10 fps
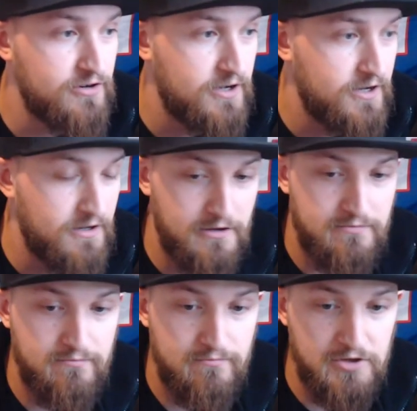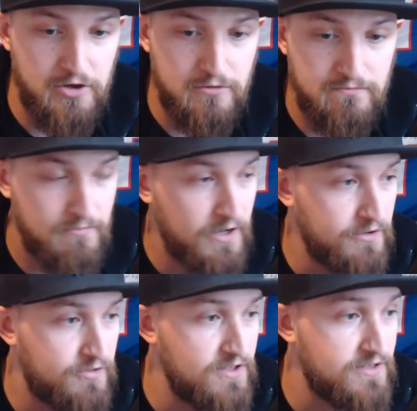a
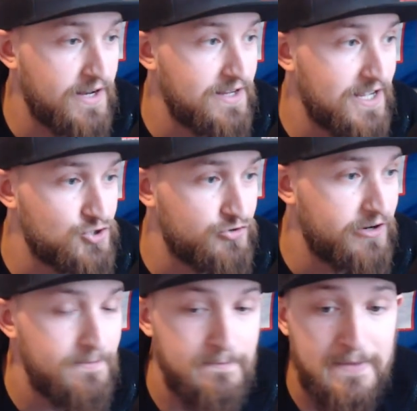season-ending injury.